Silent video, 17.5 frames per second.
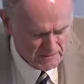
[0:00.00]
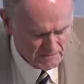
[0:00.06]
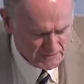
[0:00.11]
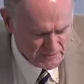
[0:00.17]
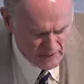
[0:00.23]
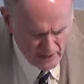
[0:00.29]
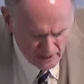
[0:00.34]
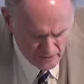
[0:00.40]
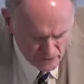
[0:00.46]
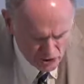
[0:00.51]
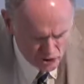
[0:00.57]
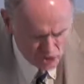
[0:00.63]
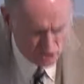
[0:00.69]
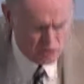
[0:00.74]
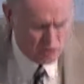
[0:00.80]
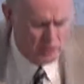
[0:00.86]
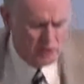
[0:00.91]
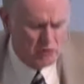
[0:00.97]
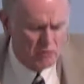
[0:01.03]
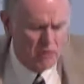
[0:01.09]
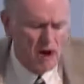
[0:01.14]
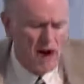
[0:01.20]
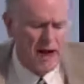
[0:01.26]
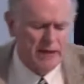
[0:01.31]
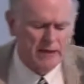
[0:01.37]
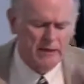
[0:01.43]
And the hue and
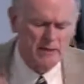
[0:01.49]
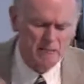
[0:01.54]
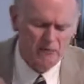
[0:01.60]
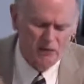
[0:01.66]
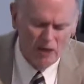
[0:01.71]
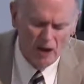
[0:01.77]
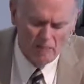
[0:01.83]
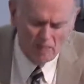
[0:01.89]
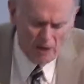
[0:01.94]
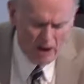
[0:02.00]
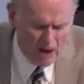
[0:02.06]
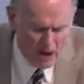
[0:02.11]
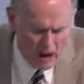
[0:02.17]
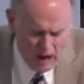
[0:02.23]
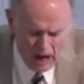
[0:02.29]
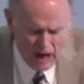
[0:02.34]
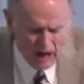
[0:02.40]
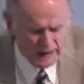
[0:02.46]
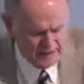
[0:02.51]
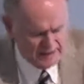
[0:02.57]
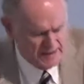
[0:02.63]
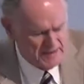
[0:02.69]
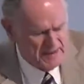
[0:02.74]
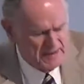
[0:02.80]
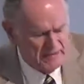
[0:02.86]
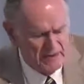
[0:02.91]
cry comes up,
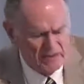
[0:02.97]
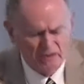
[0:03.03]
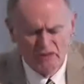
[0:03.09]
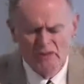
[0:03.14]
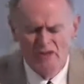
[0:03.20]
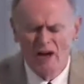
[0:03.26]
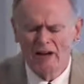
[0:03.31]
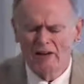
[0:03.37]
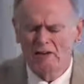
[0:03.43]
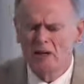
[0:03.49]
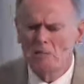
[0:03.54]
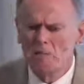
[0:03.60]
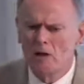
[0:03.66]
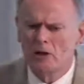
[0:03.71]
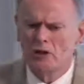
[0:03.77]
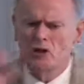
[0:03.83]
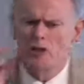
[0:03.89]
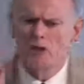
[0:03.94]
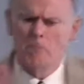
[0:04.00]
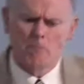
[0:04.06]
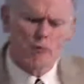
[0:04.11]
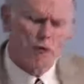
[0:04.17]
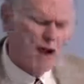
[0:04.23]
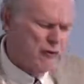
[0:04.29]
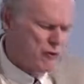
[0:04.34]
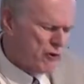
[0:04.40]
aha, this is nothing but the
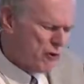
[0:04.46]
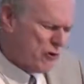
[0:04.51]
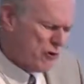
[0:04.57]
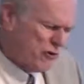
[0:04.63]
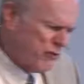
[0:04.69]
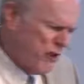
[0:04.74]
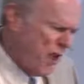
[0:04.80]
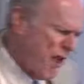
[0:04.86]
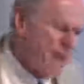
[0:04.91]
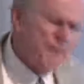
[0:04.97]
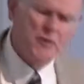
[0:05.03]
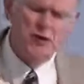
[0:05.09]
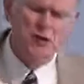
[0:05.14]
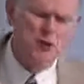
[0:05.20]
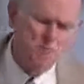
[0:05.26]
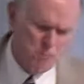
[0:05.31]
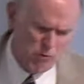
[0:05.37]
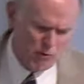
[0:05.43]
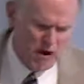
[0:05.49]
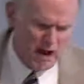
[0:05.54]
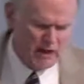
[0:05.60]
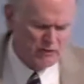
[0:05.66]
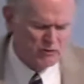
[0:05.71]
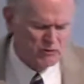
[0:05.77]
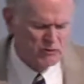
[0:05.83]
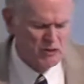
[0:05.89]
oppressors and the
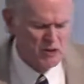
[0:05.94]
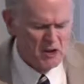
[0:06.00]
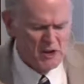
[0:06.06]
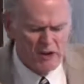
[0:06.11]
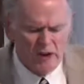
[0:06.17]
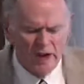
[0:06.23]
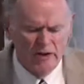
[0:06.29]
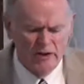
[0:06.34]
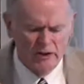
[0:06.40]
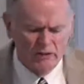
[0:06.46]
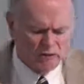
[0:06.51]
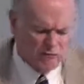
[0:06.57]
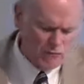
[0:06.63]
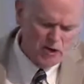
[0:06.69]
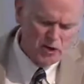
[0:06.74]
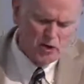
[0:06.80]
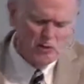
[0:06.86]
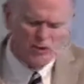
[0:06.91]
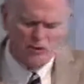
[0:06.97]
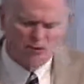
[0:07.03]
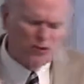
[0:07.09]
oppressed. And Israel, as